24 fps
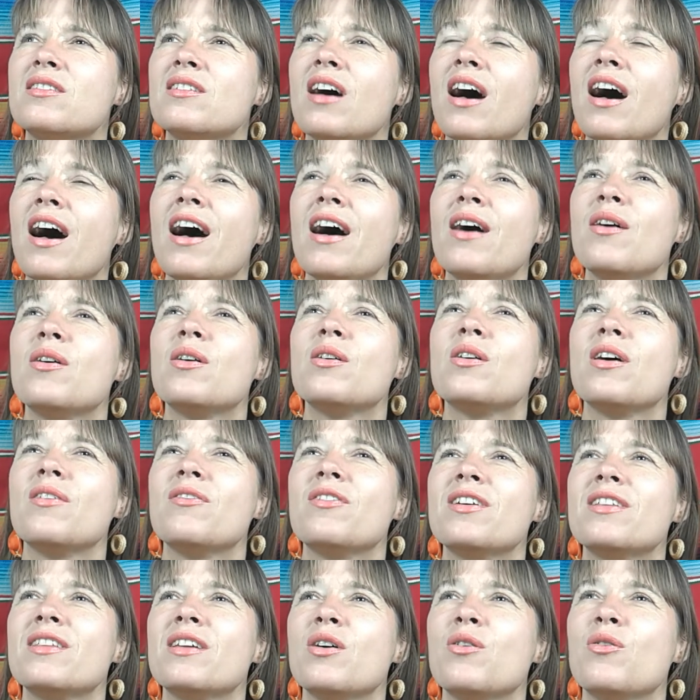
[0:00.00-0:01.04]

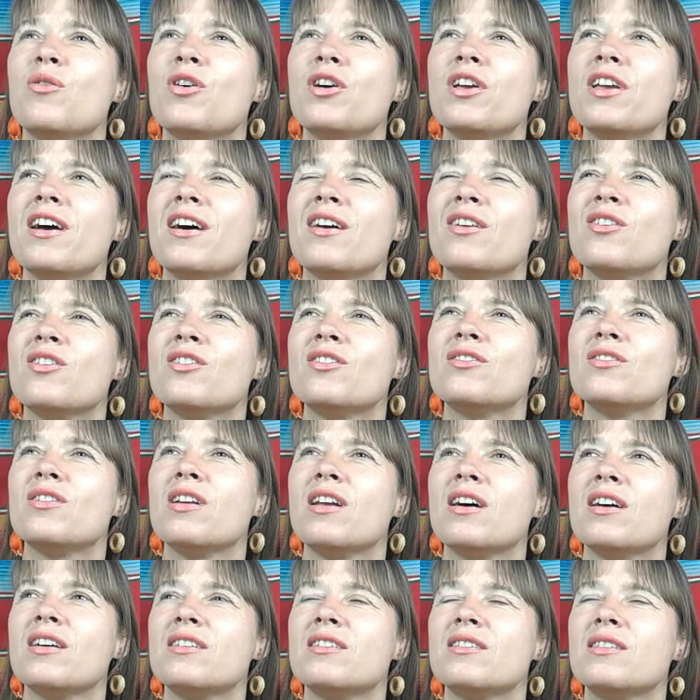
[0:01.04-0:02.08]
Café de olla, no?
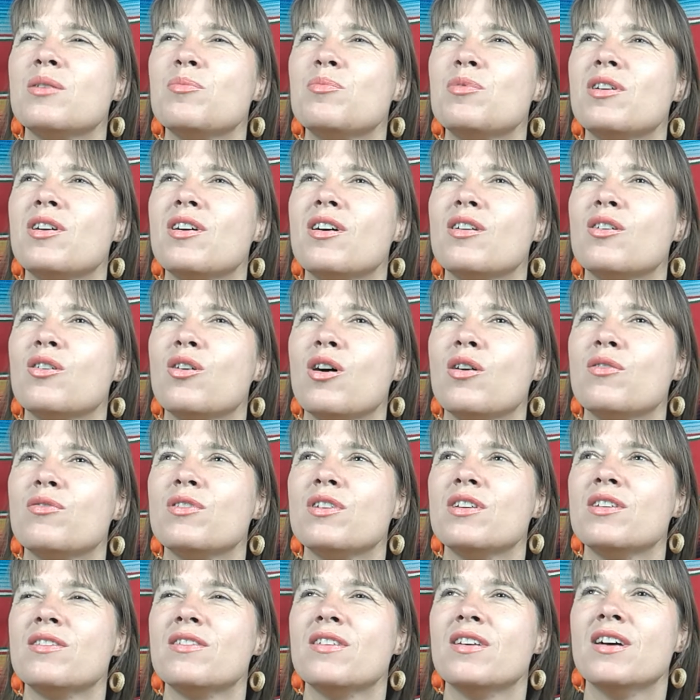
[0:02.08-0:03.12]
Like typical
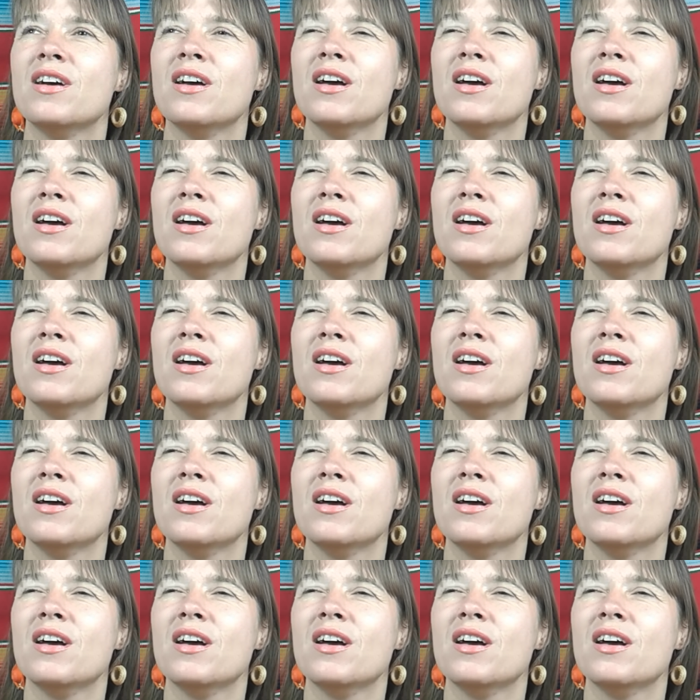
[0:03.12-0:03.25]
coffee.